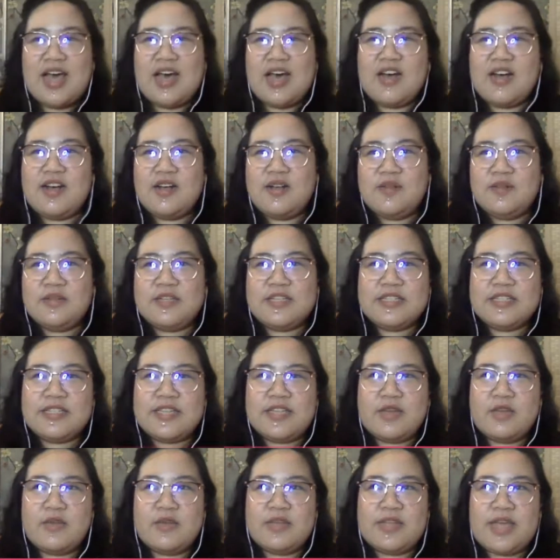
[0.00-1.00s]

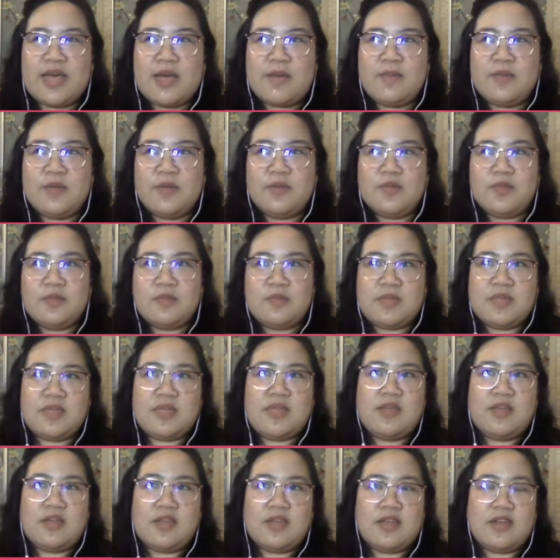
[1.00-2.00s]
Kasi what happened with
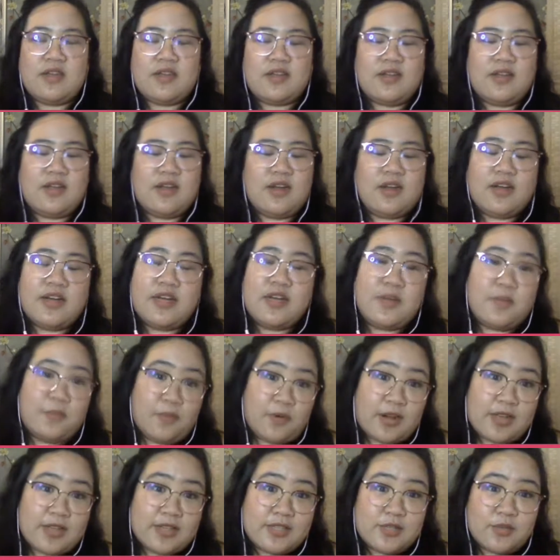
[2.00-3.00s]
me and Karina
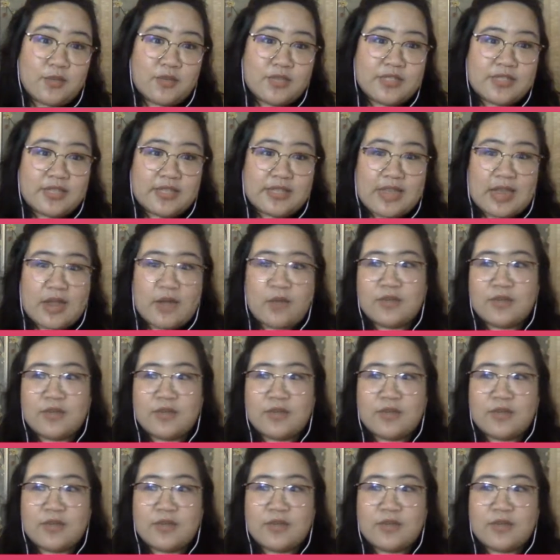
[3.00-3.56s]
Press was that